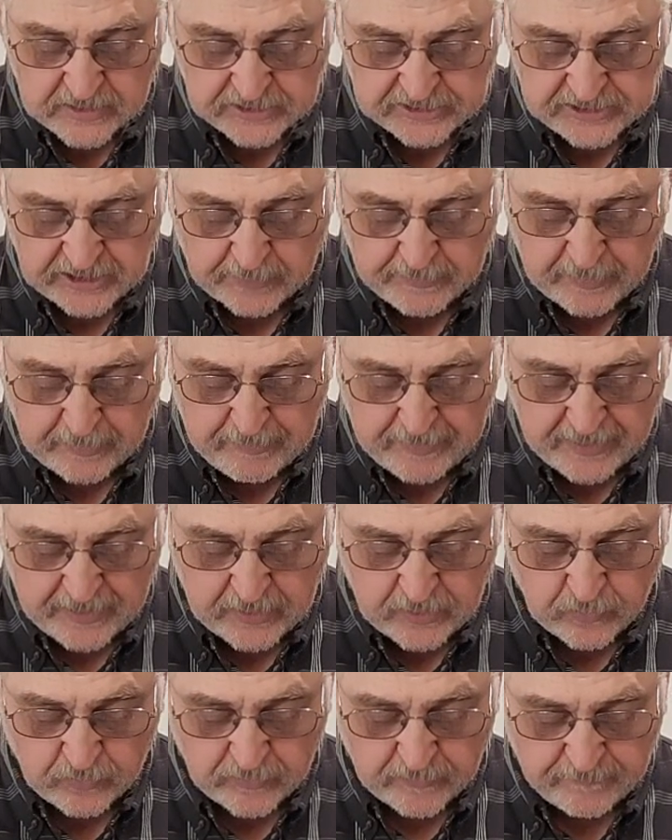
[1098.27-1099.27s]
shall be
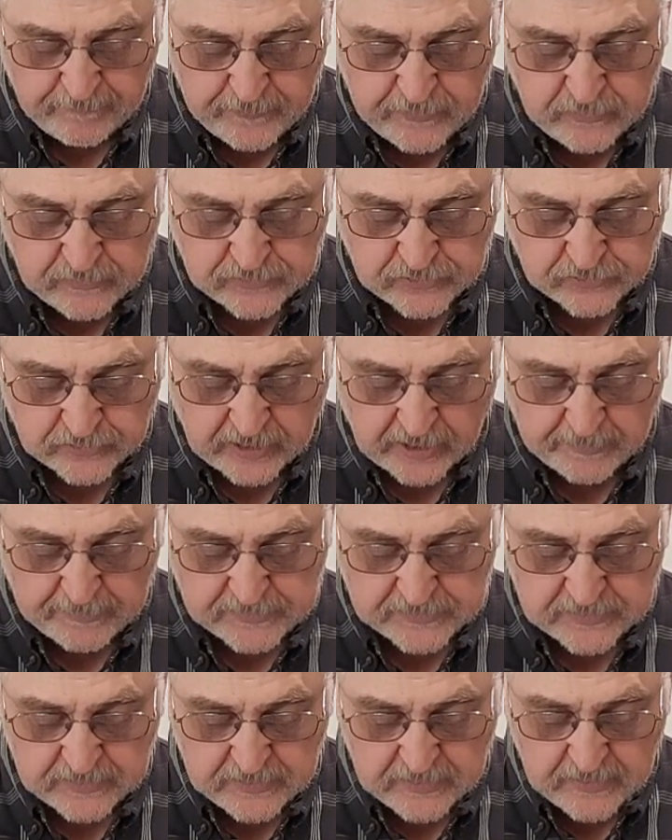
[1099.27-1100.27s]
beaten with few stripes.